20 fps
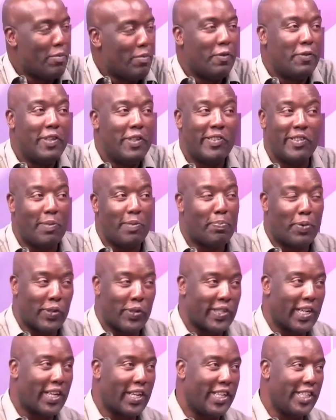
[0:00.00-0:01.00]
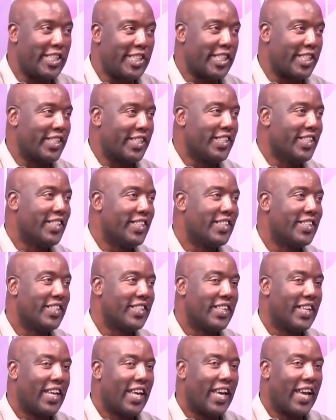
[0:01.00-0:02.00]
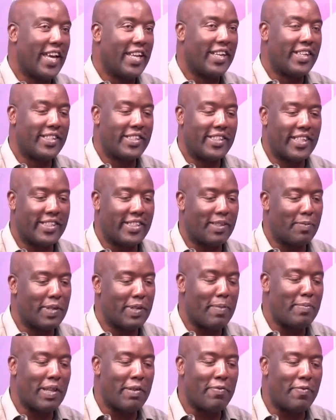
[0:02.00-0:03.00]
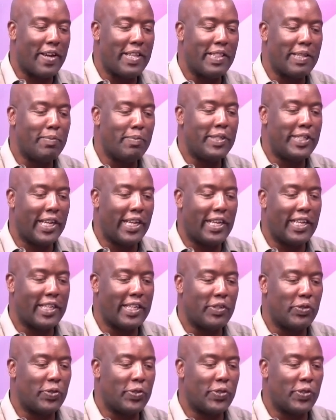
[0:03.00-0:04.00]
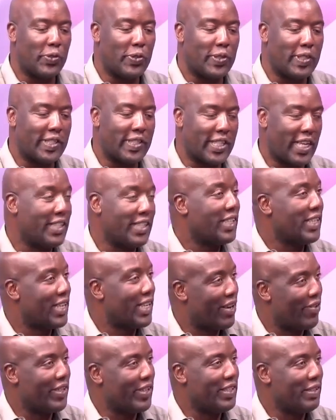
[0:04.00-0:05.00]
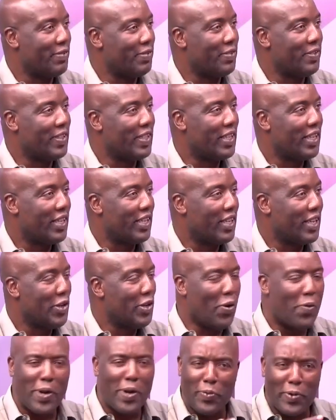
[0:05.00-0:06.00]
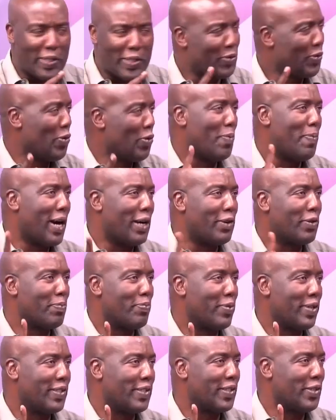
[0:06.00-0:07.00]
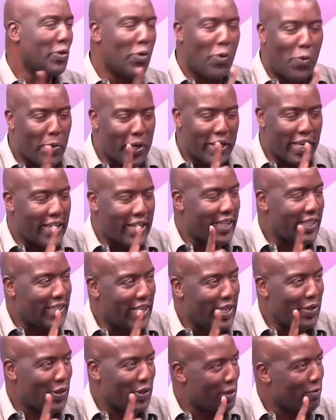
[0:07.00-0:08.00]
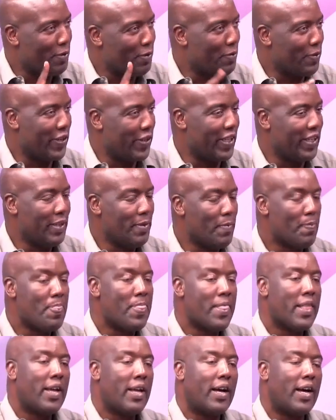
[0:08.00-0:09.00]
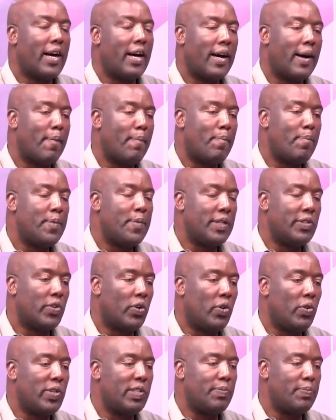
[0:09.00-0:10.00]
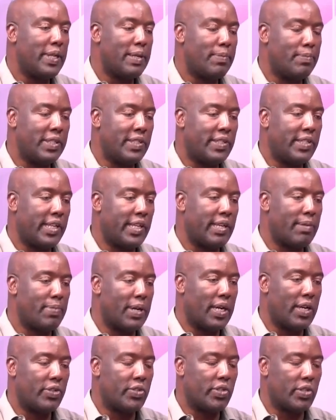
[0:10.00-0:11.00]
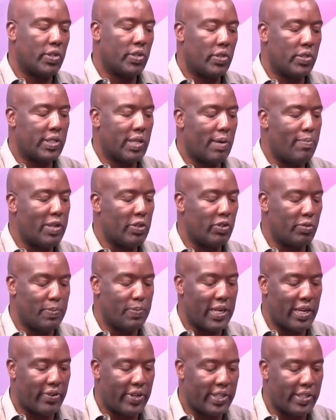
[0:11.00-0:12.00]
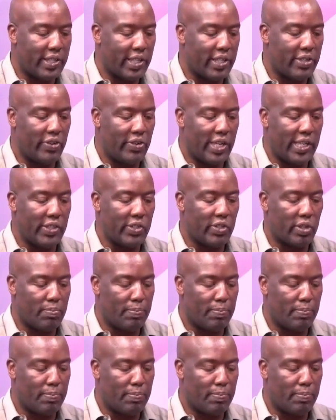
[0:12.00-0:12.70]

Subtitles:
of these reports are cliche. And sometimes I find them tailored to suit a certain narrative. No one wants to go back to prison. No one. I can tell you that for free. There's always been a mistake about, someone who's been arrested, released on